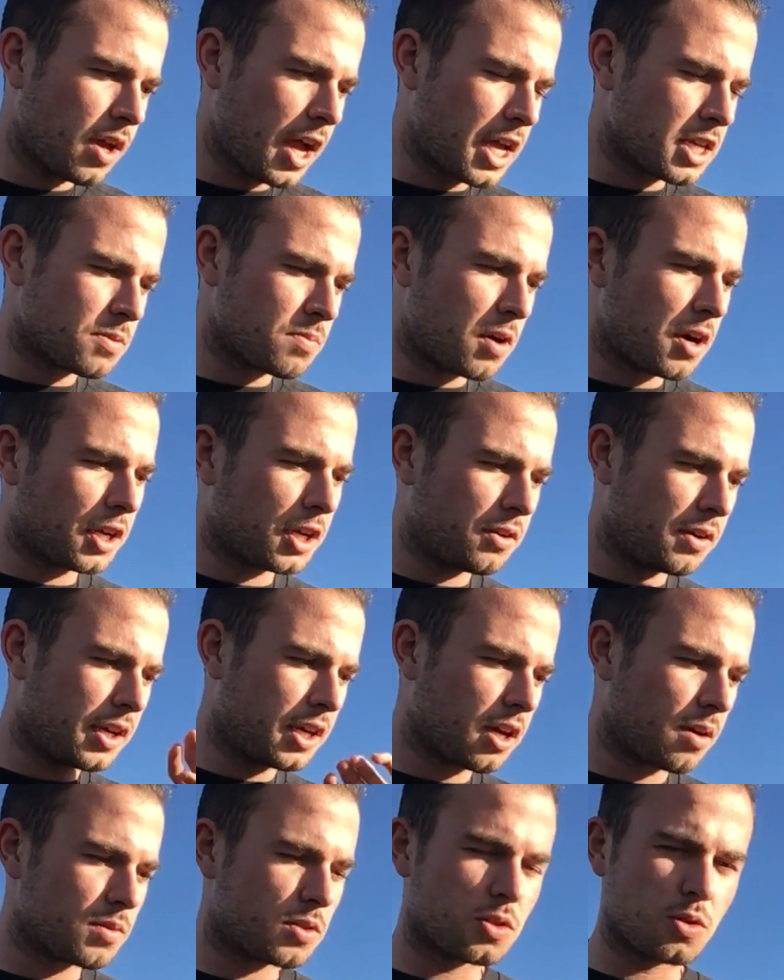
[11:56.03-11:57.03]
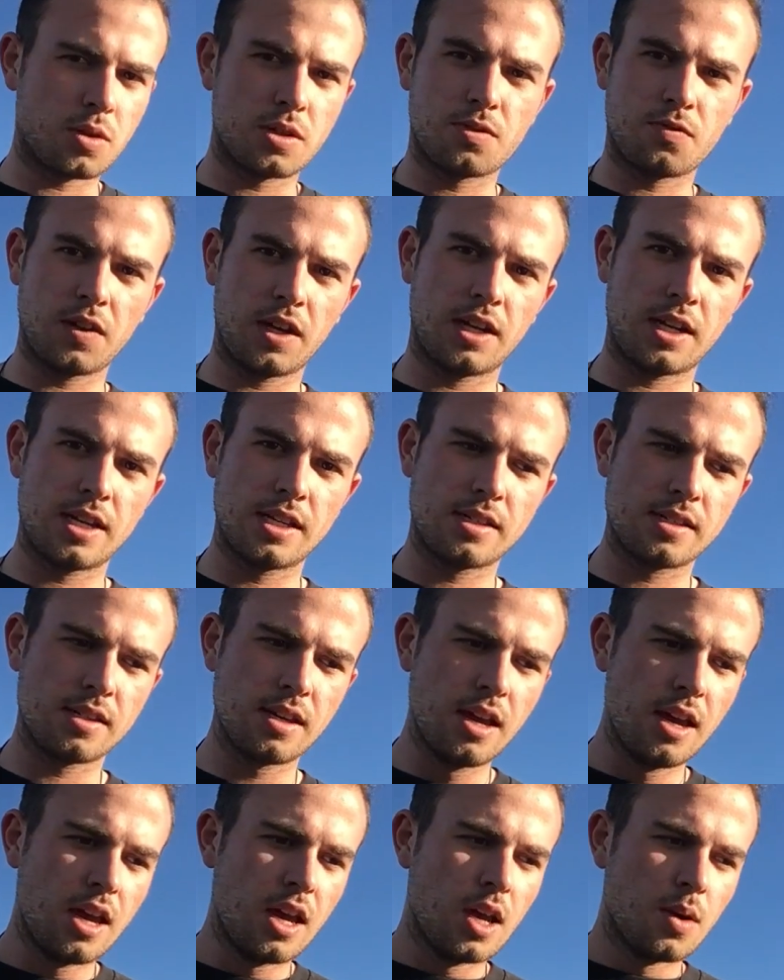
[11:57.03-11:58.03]
As Mercury comes towards
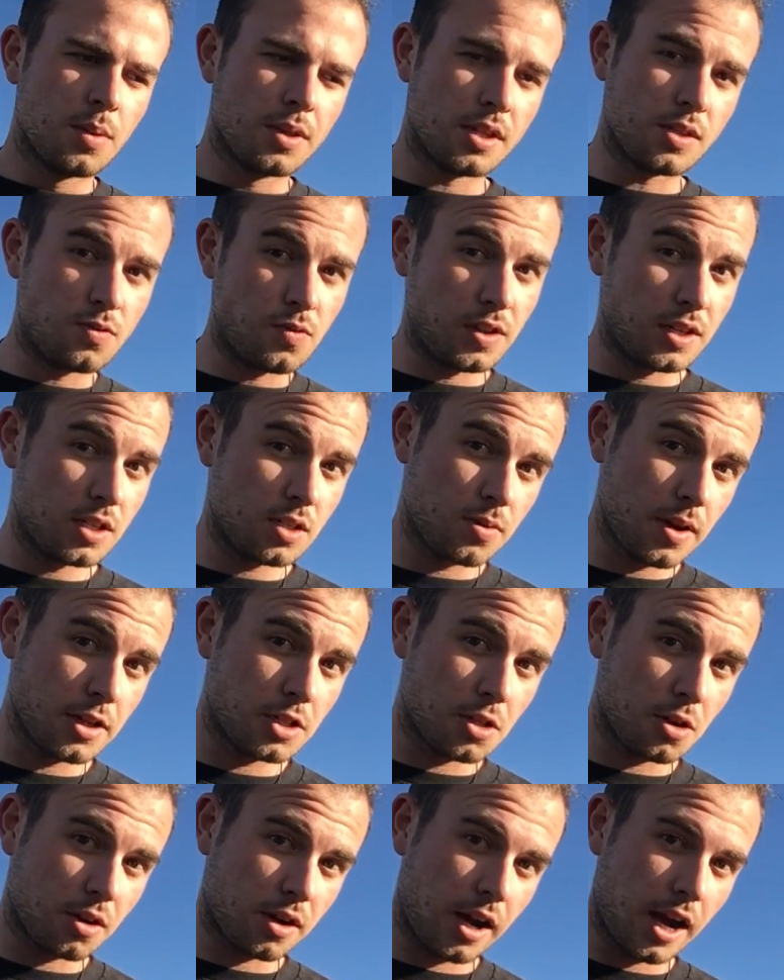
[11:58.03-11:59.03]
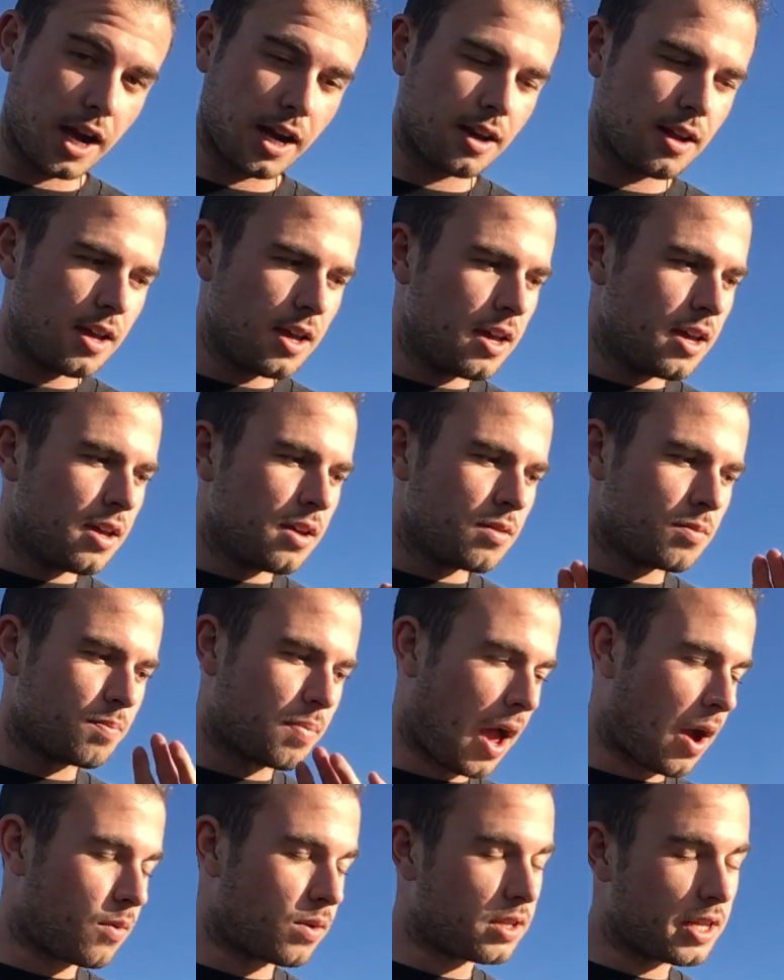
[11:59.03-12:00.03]
Venus with this Venus retrograde,
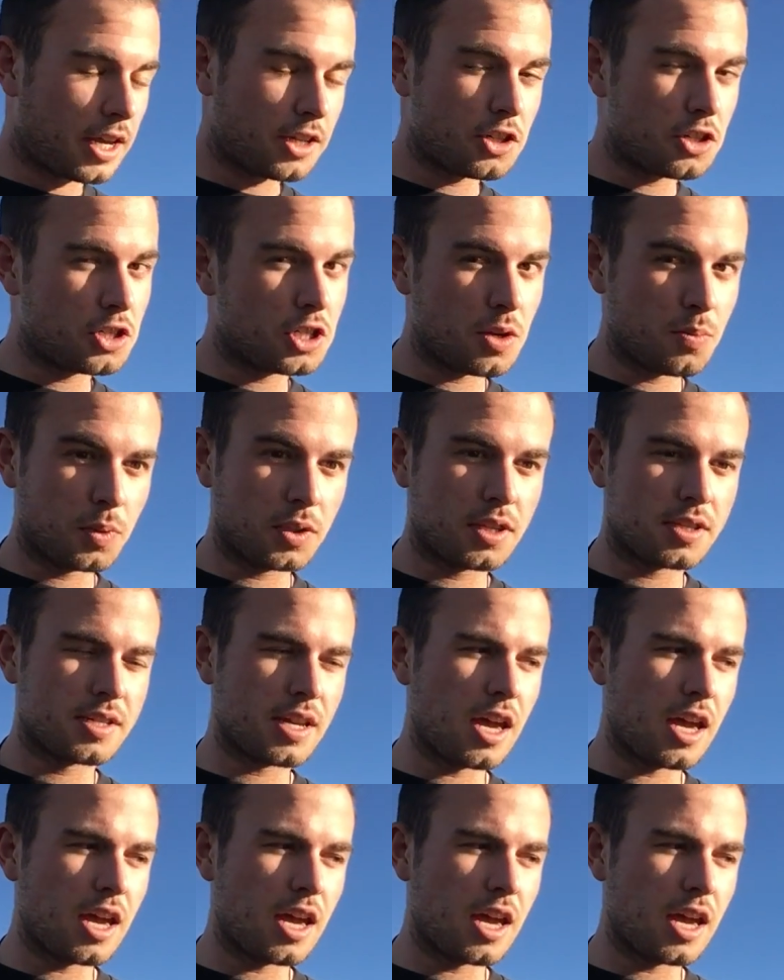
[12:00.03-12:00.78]
about relationship with